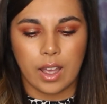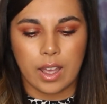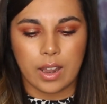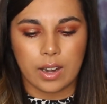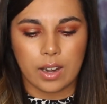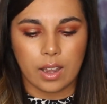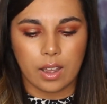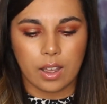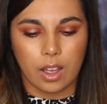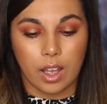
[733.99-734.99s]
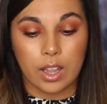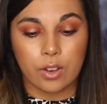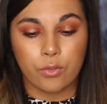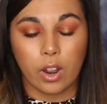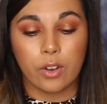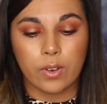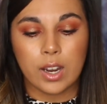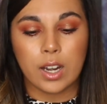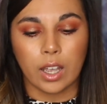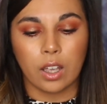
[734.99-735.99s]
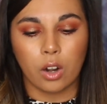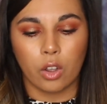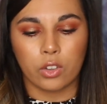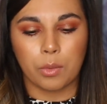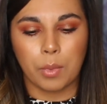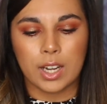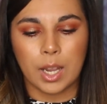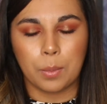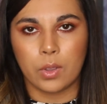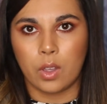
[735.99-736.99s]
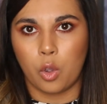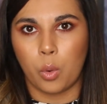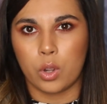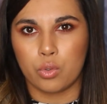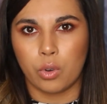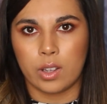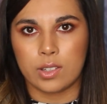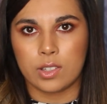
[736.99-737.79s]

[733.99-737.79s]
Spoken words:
and I really like a gloss because my lips are quite dry,